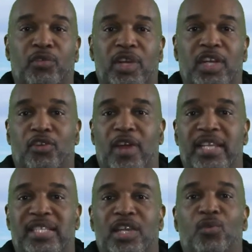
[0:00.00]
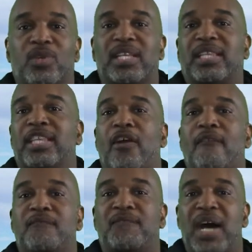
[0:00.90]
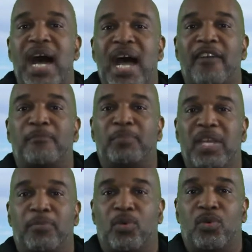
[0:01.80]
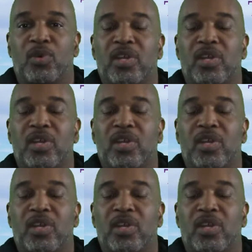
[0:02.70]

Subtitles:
really crazy was that there are five people